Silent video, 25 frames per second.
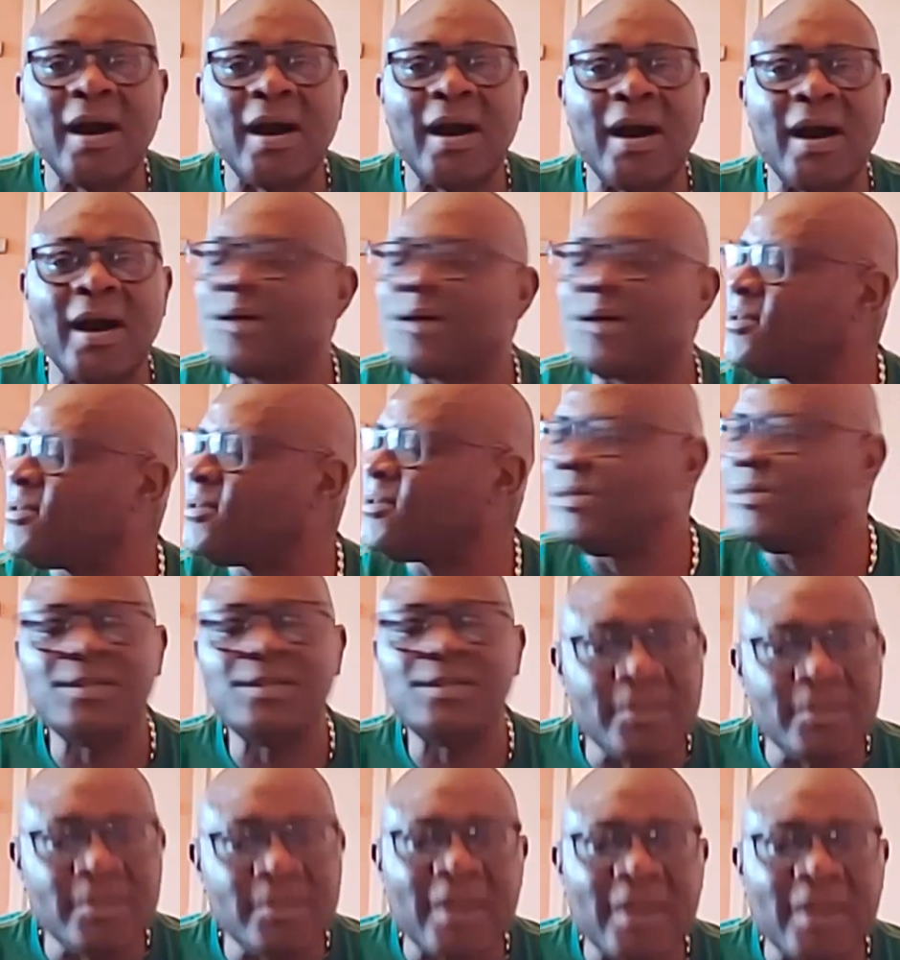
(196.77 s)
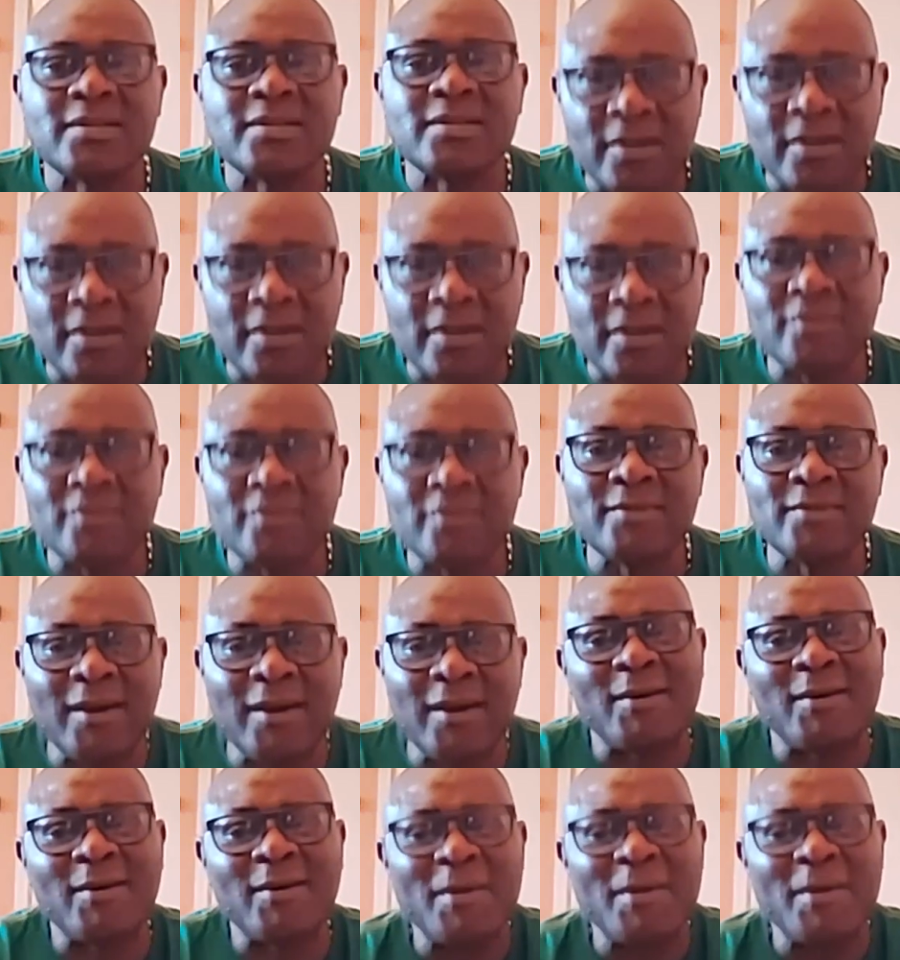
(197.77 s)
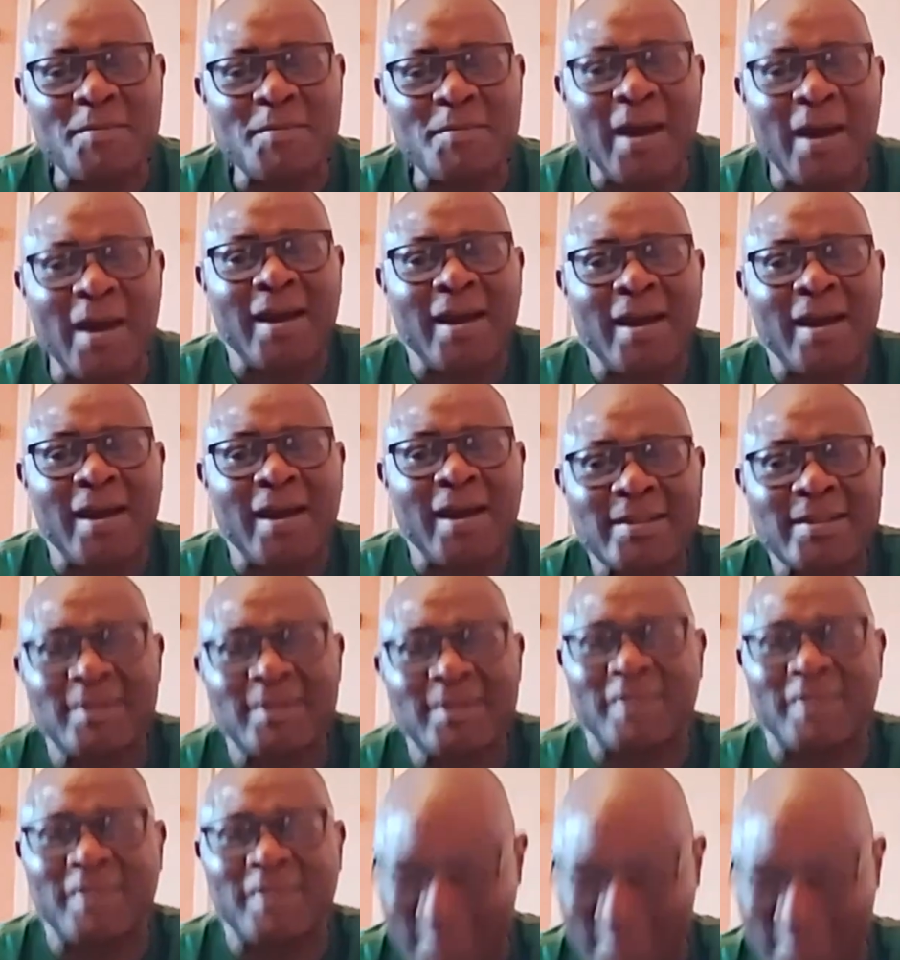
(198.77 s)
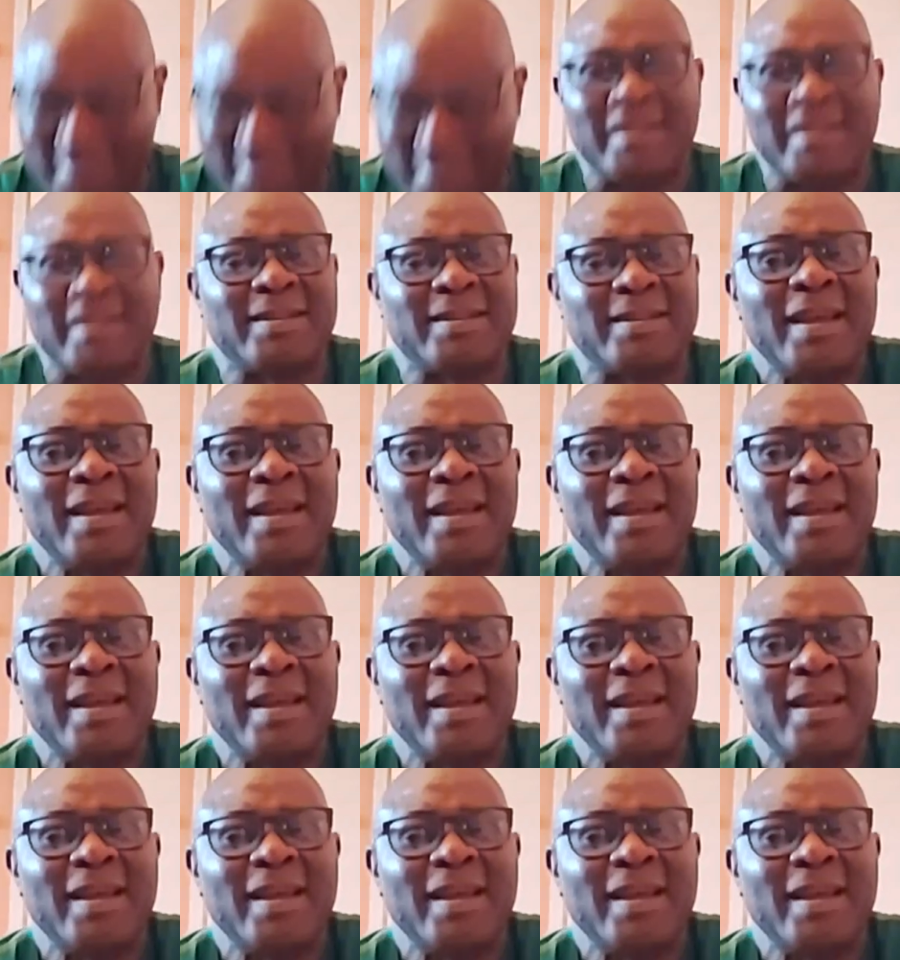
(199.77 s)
I couldn't see myself going back to Baptist.